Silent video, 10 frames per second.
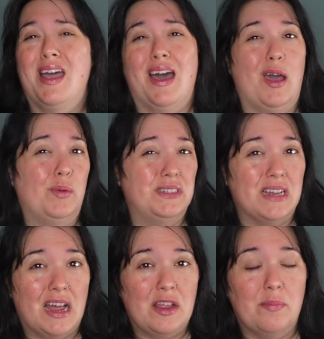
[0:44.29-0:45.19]
I was
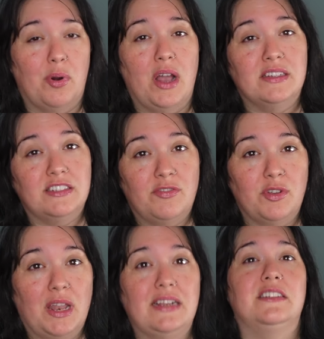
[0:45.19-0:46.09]
not impressed. If
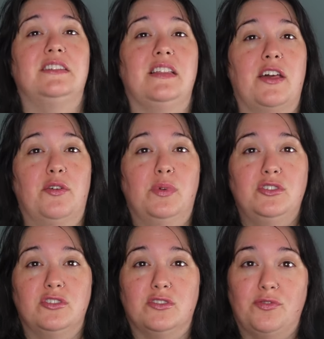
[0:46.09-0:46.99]
you'd like to see that
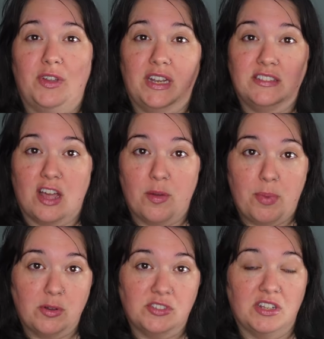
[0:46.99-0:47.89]
original fix, I'll
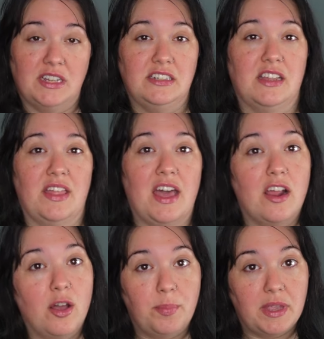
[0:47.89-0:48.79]
post a link to that
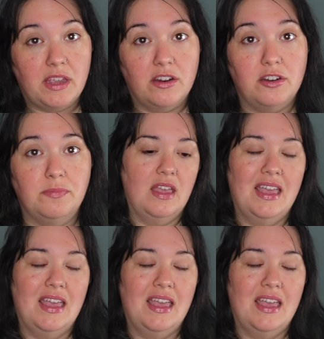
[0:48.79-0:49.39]
up here.